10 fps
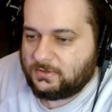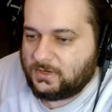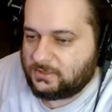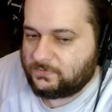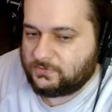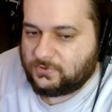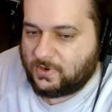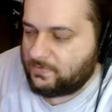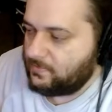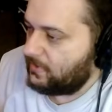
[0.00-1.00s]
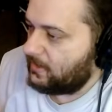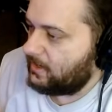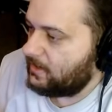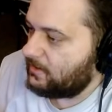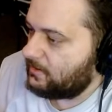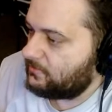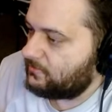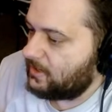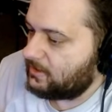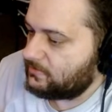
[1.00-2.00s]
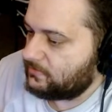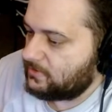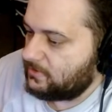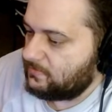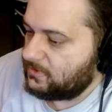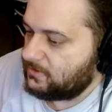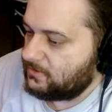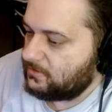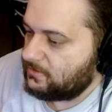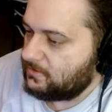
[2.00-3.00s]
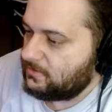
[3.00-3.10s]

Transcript: Thanks for dropping by. Thanks for coming.